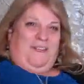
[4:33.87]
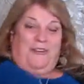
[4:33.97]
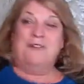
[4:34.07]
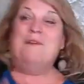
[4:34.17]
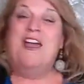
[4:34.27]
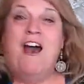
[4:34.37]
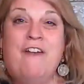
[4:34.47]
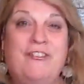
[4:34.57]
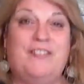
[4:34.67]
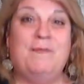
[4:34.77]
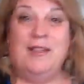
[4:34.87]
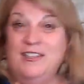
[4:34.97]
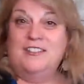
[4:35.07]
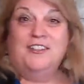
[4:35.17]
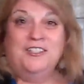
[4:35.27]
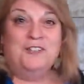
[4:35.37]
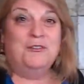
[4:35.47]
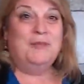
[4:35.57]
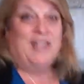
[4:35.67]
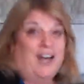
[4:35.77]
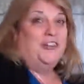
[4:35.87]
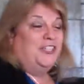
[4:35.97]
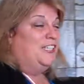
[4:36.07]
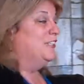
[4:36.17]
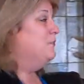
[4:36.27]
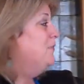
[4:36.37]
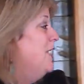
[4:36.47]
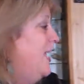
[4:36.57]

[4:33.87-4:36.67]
We're in my office in my consulting room in Calgary here,